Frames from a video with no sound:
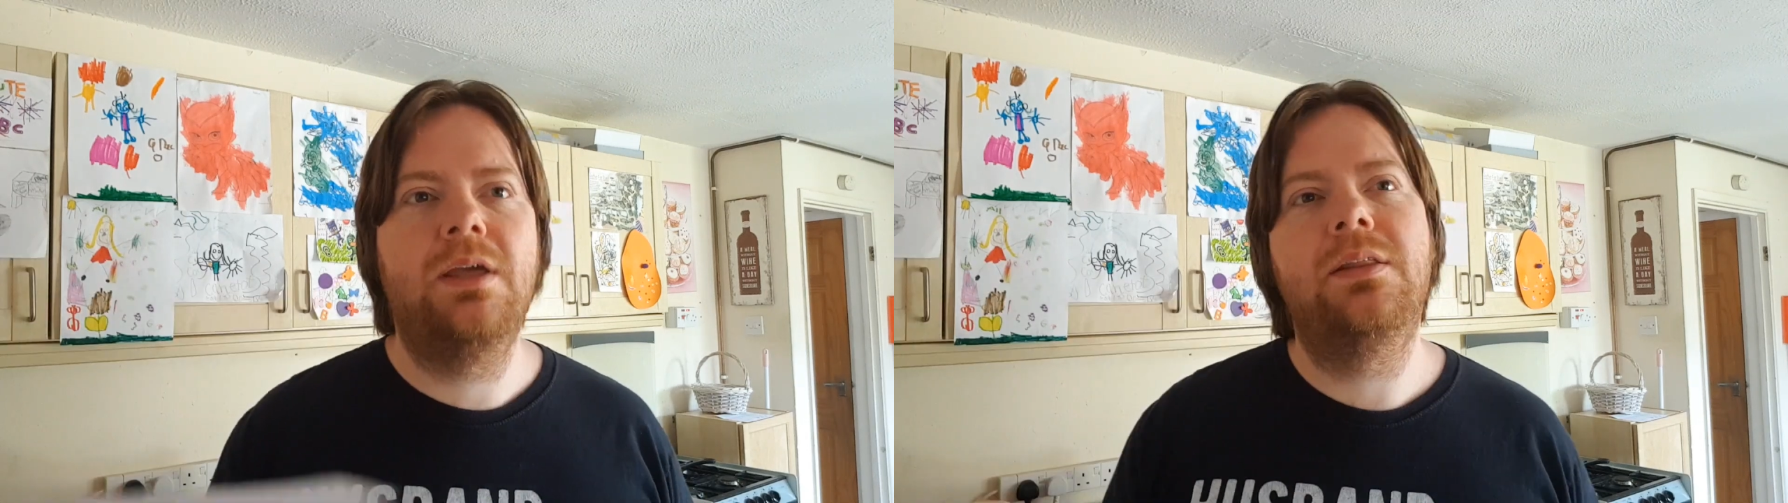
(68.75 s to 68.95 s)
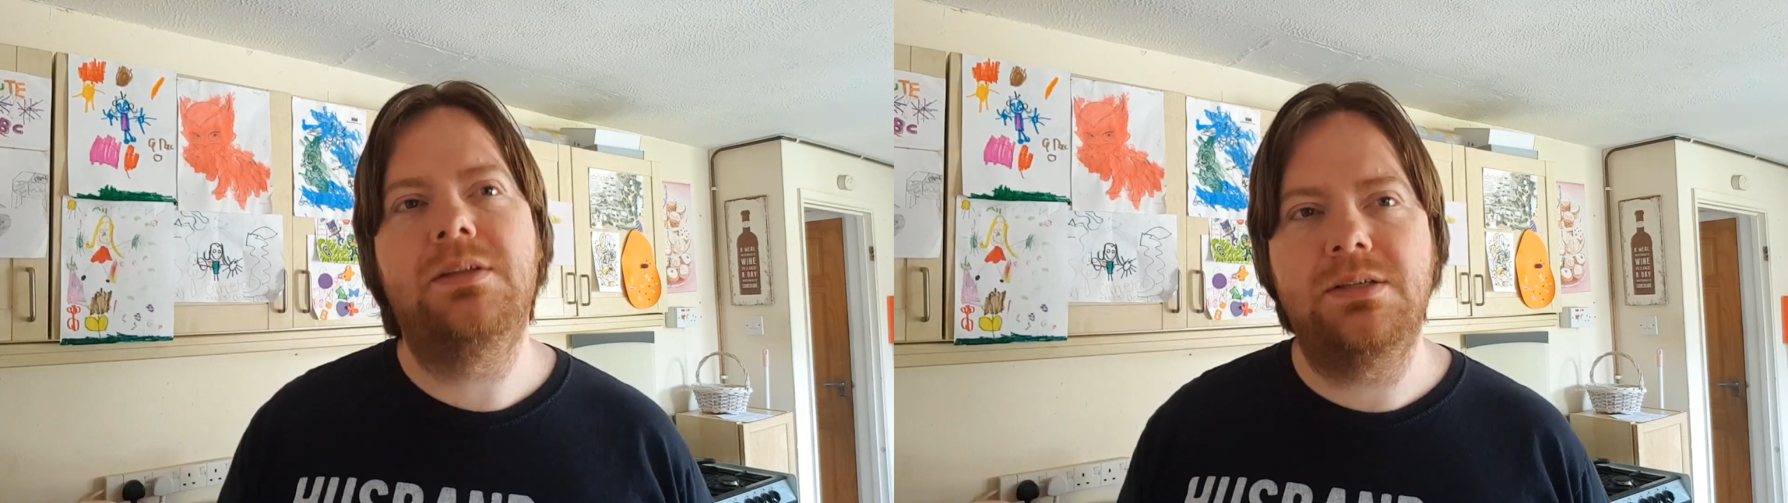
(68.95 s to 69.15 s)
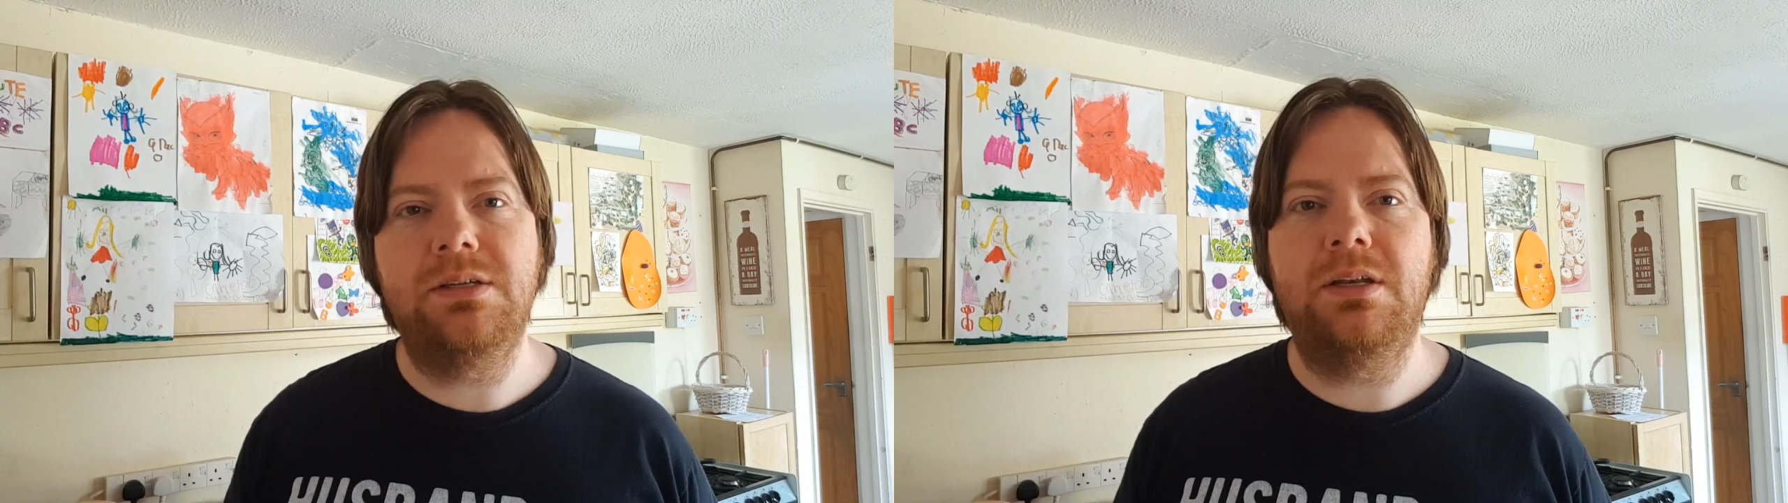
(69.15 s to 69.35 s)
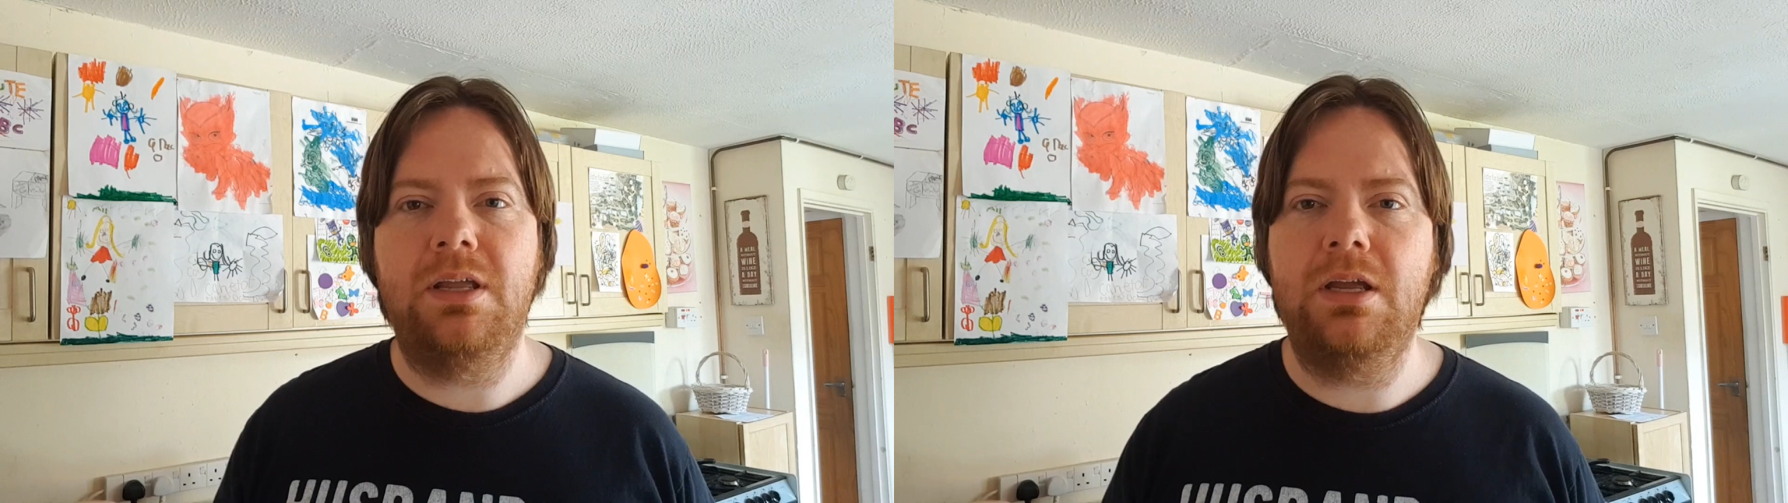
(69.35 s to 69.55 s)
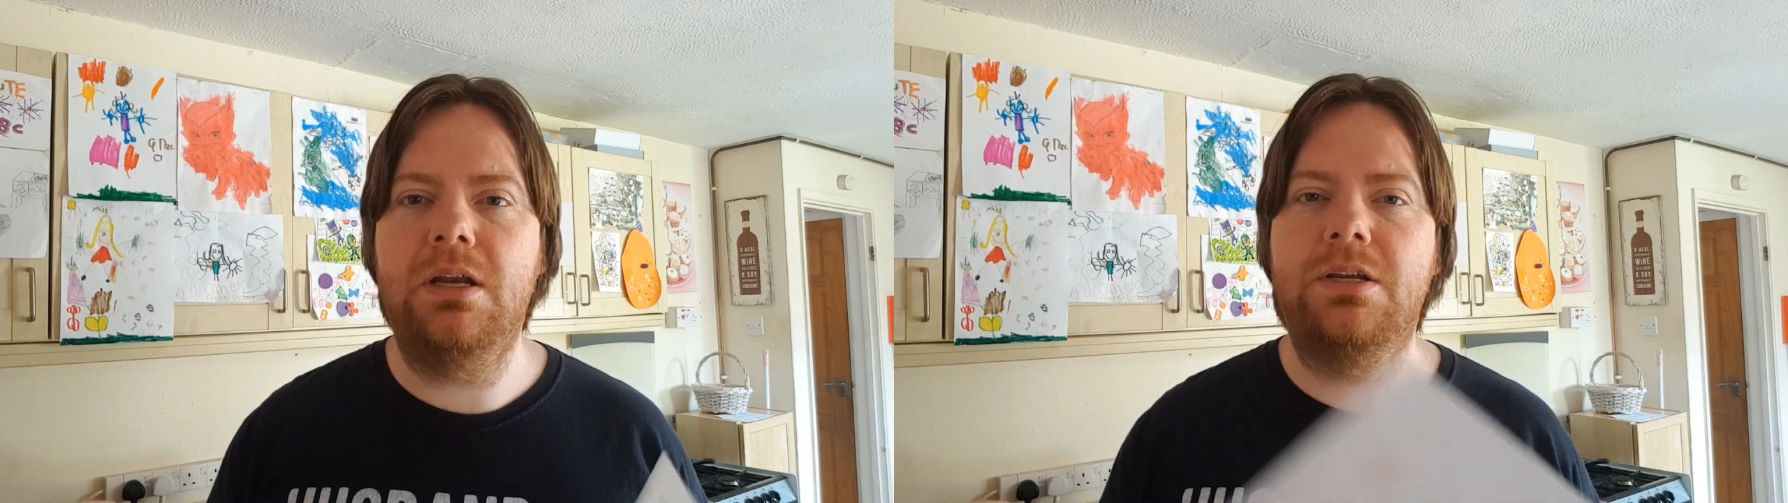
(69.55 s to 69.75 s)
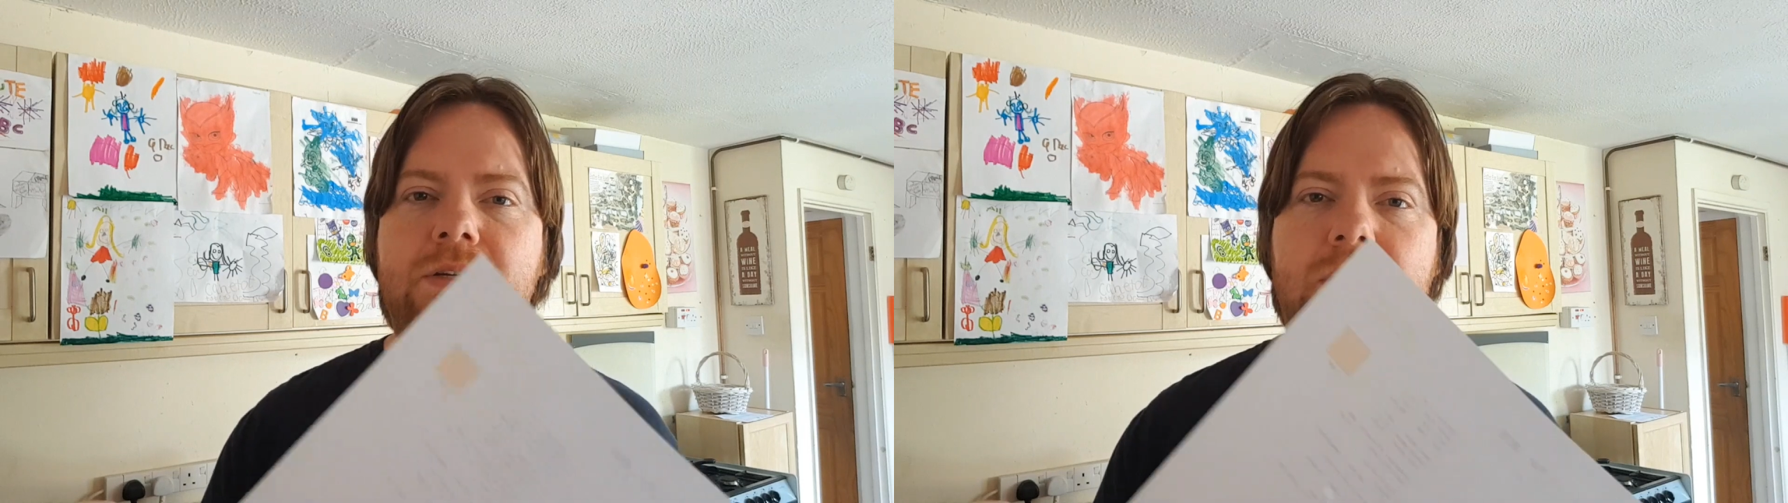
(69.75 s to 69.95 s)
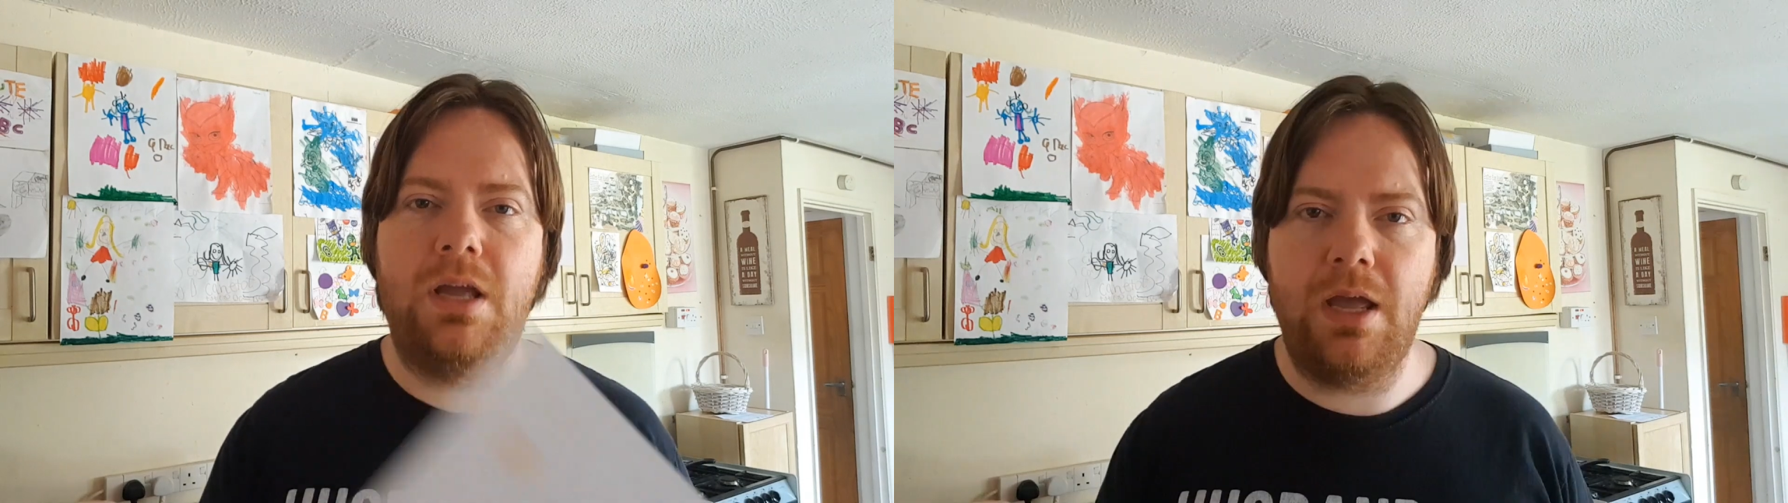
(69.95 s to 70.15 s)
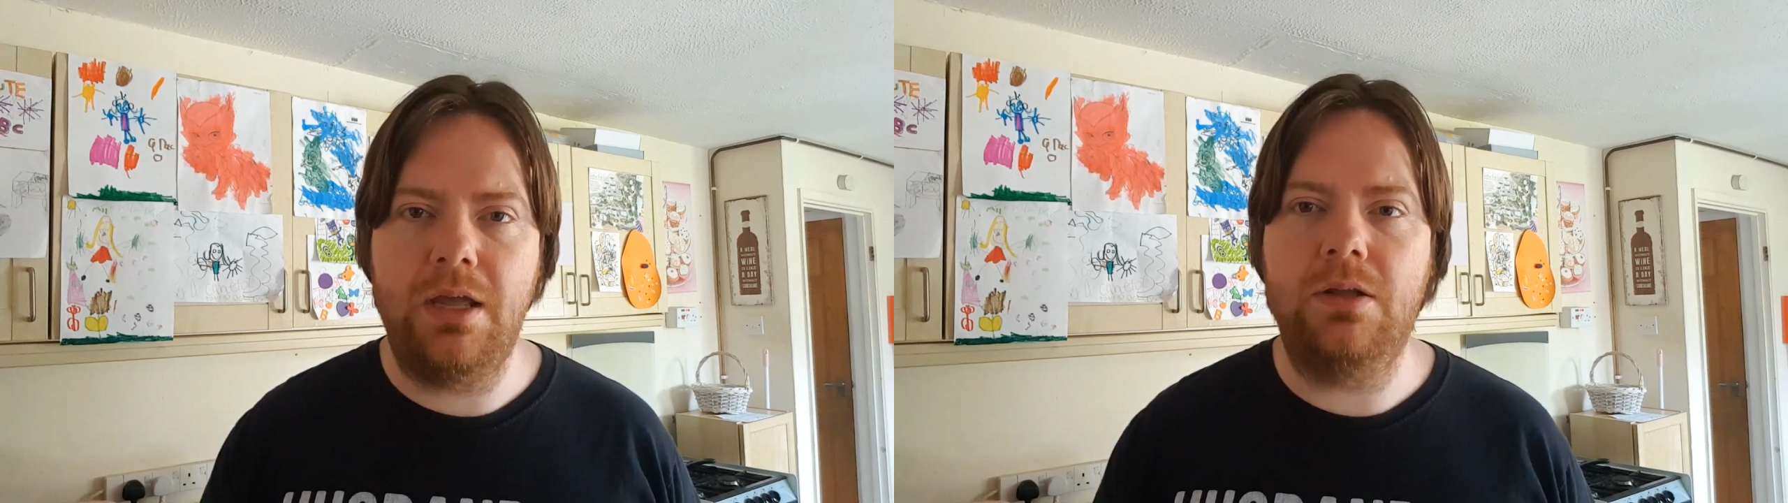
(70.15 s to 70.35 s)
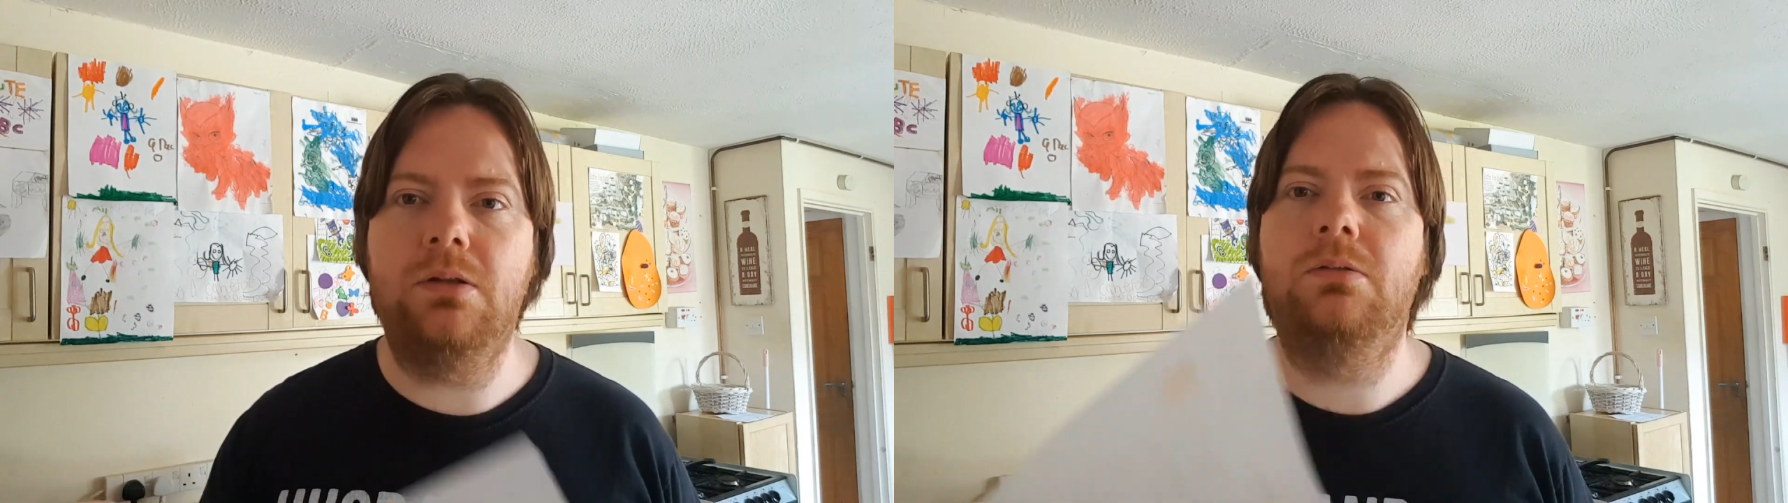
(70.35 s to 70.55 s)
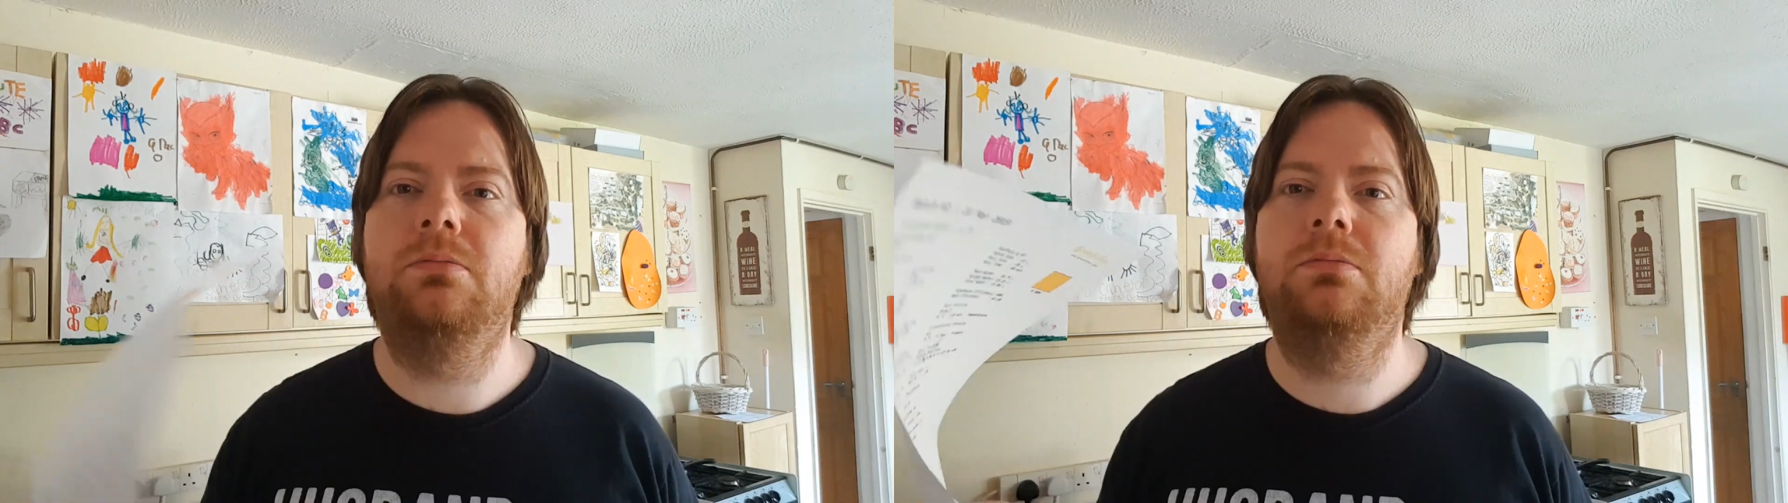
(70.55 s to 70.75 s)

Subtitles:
This is an English ale,